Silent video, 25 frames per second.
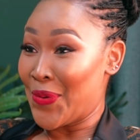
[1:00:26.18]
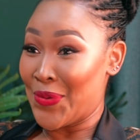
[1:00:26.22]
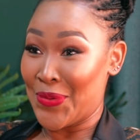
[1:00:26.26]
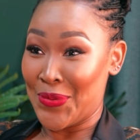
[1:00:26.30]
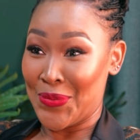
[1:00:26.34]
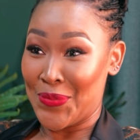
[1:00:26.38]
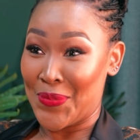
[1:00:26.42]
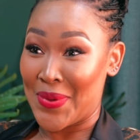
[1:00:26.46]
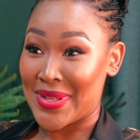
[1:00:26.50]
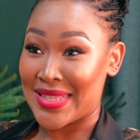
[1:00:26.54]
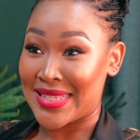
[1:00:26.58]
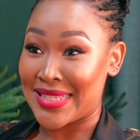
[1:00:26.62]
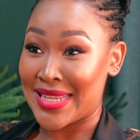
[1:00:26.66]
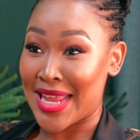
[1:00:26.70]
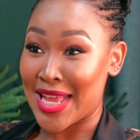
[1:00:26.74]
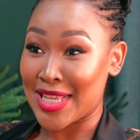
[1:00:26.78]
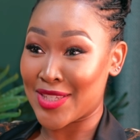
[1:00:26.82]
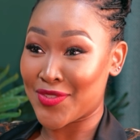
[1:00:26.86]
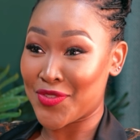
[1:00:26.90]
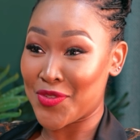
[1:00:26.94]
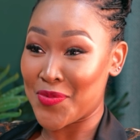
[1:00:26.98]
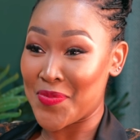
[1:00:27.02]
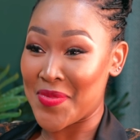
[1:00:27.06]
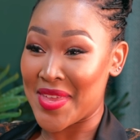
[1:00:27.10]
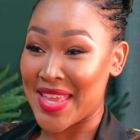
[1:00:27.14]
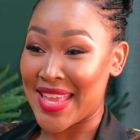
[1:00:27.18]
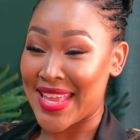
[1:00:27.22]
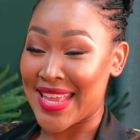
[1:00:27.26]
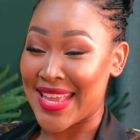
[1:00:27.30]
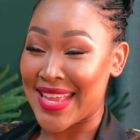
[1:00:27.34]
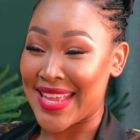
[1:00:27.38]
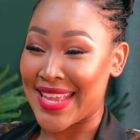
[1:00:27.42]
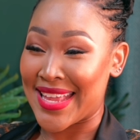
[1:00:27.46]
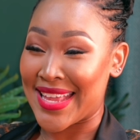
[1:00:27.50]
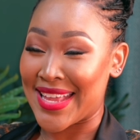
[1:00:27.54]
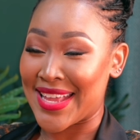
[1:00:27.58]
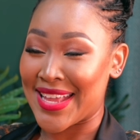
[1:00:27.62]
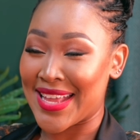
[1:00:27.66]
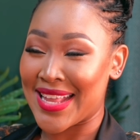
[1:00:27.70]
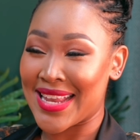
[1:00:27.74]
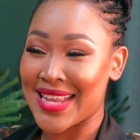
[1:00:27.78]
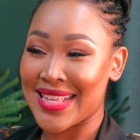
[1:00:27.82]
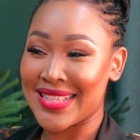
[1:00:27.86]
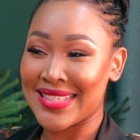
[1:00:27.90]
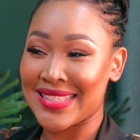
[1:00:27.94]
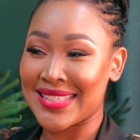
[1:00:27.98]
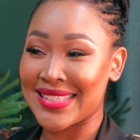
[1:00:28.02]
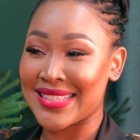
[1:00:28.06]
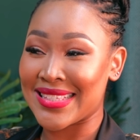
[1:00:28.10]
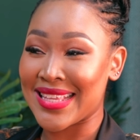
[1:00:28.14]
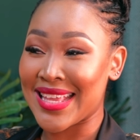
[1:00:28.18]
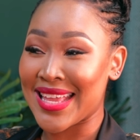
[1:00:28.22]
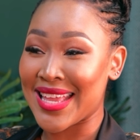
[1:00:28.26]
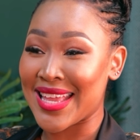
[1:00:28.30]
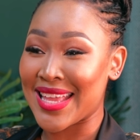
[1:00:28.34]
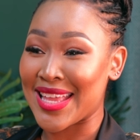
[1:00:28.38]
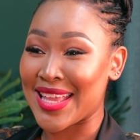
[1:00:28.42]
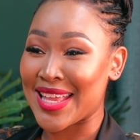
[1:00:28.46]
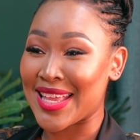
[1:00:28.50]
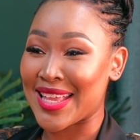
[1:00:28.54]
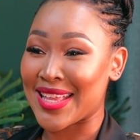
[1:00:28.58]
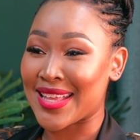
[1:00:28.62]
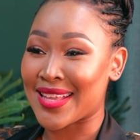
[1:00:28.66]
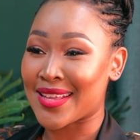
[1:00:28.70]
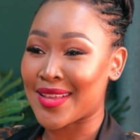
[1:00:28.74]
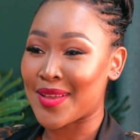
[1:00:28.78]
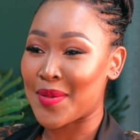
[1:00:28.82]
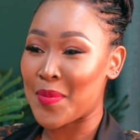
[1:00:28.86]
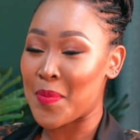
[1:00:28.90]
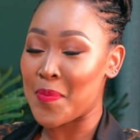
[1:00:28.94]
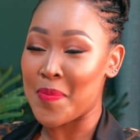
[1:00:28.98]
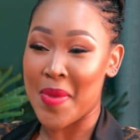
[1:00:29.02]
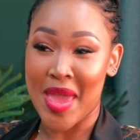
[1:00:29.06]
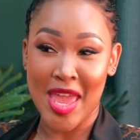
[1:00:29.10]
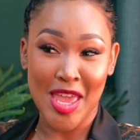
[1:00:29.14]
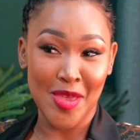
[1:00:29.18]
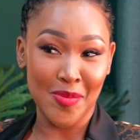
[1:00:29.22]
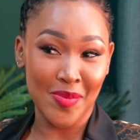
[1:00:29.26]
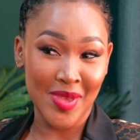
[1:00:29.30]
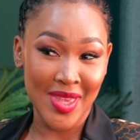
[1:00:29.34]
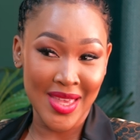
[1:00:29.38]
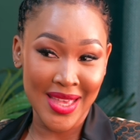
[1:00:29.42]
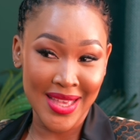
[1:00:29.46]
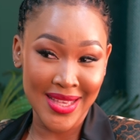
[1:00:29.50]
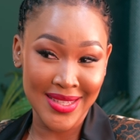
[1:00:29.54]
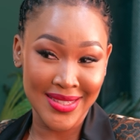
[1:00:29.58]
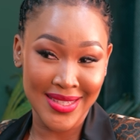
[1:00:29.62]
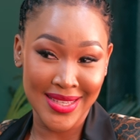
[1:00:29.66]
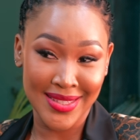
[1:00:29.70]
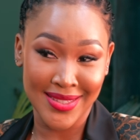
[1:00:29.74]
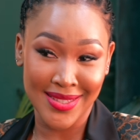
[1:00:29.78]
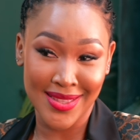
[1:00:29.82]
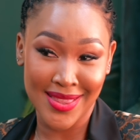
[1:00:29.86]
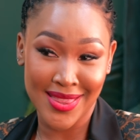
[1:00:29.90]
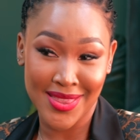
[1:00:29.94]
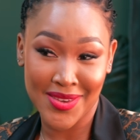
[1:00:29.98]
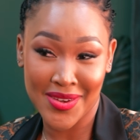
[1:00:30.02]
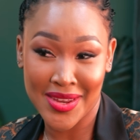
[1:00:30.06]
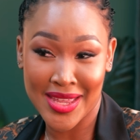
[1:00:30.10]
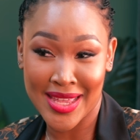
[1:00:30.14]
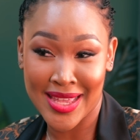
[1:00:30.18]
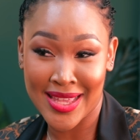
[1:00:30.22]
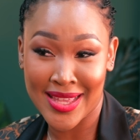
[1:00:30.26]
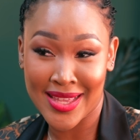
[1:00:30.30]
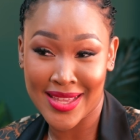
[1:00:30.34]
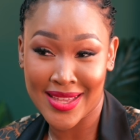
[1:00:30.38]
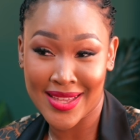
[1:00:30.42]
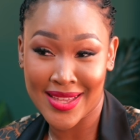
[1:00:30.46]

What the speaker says: What's next for me? Let's see. Maybe season 3.